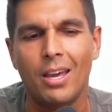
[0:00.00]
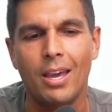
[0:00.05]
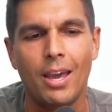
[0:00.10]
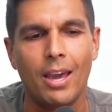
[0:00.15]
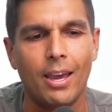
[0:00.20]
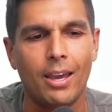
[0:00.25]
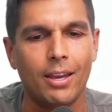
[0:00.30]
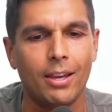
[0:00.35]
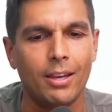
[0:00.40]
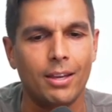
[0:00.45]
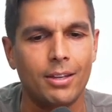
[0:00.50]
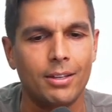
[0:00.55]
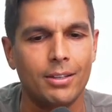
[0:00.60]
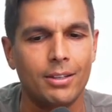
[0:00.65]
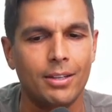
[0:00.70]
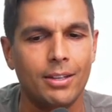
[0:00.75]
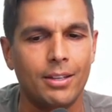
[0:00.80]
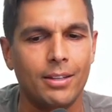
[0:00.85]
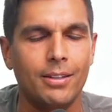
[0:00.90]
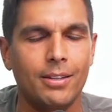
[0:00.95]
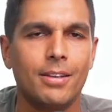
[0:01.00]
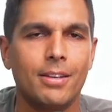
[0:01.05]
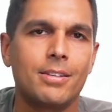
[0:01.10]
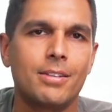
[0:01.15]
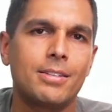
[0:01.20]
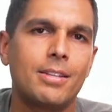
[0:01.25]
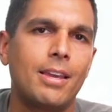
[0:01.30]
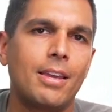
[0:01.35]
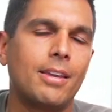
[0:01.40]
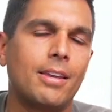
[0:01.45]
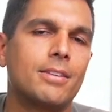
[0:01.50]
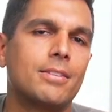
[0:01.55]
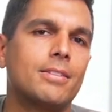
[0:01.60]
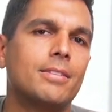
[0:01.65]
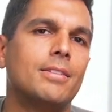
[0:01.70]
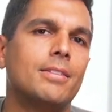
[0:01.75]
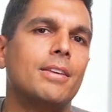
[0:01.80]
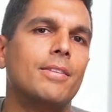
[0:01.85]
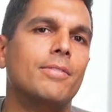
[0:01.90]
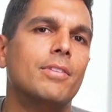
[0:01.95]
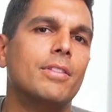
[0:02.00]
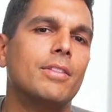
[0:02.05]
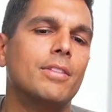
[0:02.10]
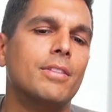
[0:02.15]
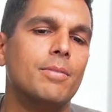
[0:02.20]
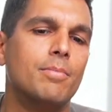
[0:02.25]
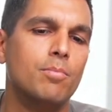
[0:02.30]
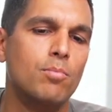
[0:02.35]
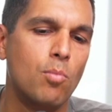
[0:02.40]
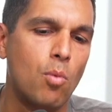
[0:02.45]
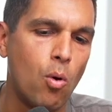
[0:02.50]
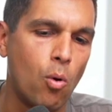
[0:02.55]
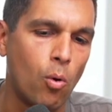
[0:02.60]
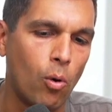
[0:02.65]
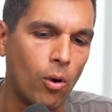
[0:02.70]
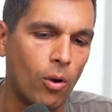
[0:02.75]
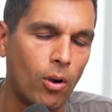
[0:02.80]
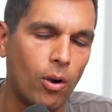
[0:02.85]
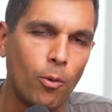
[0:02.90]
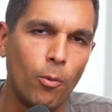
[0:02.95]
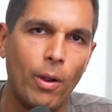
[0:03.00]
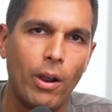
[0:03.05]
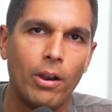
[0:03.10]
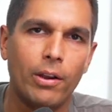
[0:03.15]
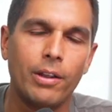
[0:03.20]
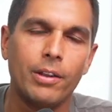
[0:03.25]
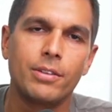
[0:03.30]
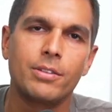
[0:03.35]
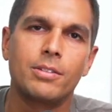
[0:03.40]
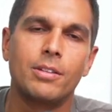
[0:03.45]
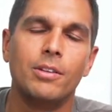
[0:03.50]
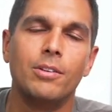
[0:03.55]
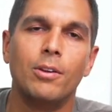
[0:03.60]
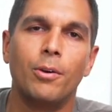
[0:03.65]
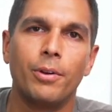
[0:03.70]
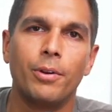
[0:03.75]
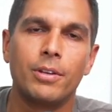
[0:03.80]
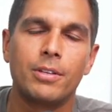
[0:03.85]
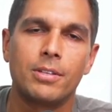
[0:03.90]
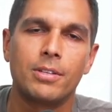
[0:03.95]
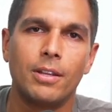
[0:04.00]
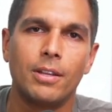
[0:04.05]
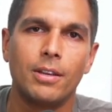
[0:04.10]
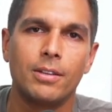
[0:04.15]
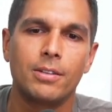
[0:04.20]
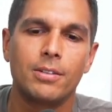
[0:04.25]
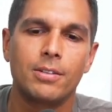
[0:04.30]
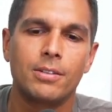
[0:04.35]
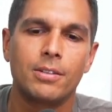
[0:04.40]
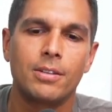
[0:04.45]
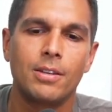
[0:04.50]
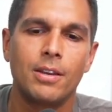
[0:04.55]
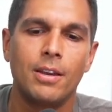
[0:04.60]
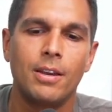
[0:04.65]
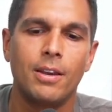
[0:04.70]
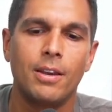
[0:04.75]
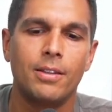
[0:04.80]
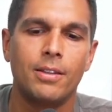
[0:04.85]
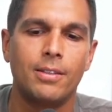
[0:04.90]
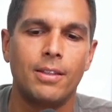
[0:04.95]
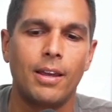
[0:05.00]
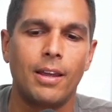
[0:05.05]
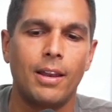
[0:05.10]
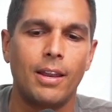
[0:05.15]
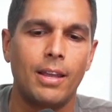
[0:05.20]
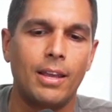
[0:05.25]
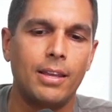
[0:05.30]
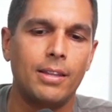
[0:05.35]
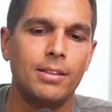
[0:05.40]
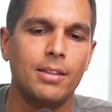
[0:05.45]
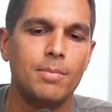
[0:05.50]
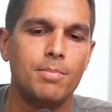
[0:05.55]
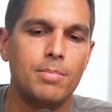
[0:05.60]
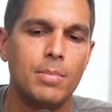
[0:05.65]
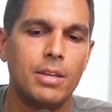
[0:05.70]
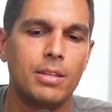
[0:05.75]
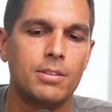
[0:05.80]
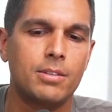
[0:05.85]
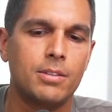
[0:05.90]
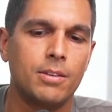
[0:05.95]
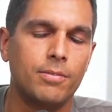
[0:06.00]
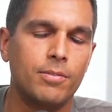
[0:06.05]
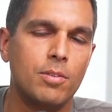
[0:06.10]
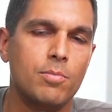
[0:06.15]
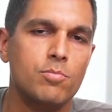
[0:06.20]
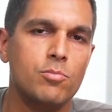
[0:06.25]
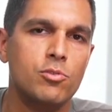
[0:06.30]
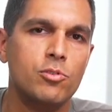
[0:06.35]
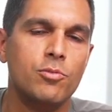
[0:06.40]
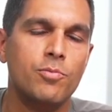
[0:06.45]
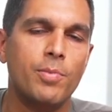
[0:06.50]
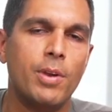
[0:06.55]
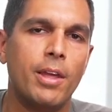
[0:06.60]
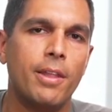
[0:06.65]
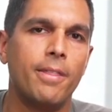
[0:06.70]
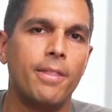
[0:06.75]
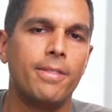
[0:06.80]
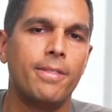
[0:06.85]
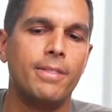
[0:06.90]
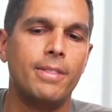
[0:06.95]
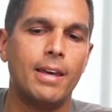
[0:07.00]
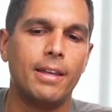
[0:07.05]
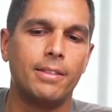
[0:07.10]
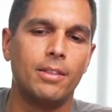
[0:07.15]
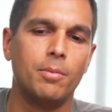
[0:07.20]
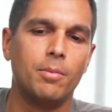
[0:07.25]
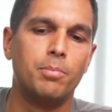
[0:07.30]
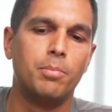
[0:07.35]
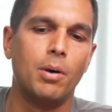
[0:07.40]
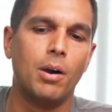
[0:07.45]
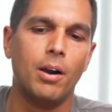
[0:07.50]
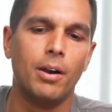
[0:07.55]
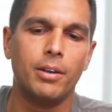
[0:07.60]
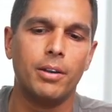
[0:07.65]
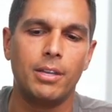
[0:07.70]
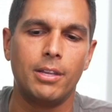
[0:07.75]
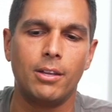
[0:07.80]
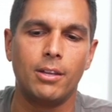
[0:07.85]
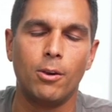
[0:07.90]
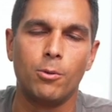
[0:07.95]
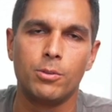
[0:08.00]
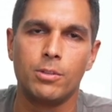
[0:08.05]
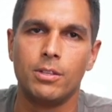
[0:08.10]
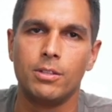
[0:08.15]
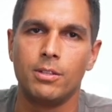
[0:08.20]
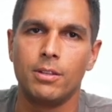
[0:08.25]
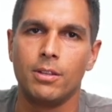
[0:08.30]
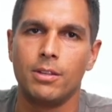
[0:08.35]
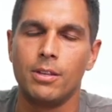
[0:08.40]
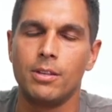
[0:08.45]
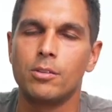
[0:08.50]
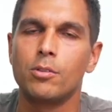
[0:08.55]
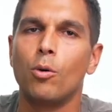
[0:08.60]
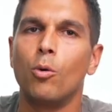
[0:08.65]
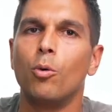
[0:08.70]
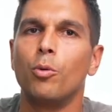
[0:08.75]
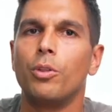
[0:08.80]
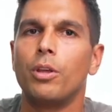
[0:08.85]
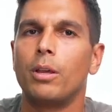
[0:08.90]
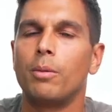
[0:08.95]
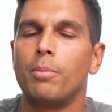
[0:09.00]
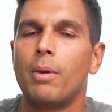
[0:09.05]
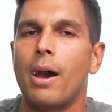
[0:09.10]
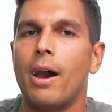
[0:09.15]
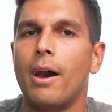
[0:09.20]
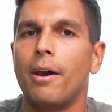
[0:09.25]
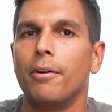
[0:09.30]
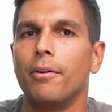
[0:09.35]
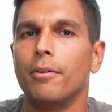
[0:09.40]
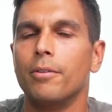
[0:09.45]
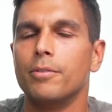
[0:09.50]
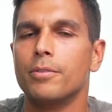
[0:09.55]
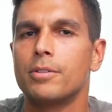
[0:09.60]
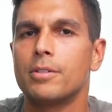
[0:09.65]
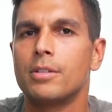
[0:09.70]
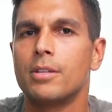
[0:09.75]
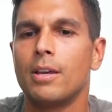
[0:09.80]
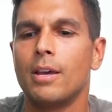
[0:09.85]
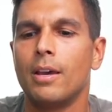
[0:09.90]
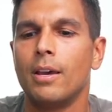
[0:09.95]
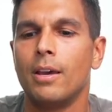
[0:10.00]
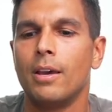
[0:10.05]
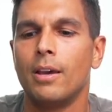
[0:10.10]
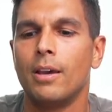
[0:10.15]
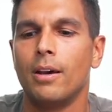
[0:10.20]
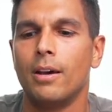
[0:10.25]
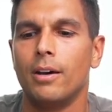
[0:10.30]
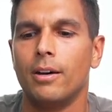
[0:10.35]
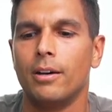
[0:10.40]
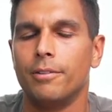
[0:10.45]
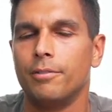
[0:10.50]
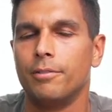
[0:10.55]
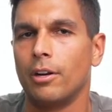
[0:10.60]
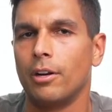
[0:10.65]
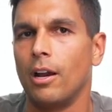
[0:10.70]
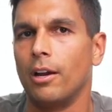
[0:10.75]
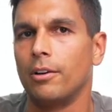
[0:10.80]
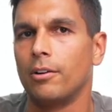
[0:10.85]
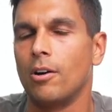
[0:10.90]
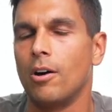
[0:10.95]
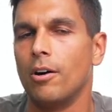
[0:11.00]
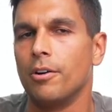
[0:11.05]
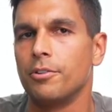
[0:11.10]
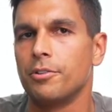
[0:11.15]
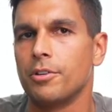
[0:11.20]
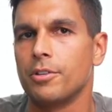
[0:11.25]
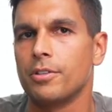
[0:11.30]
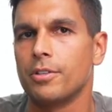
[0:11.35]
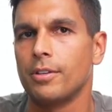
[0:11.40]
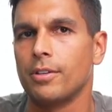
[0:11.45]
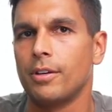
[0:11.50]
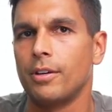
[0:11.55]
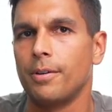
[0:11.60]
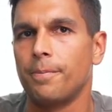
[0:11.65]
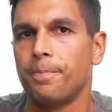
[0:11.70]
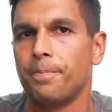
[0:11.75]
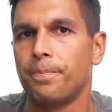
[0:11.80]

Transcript: And this takes even more awareness to notice this, that in the midst of the movement, that the body goes into these holding patterns very unconsciously.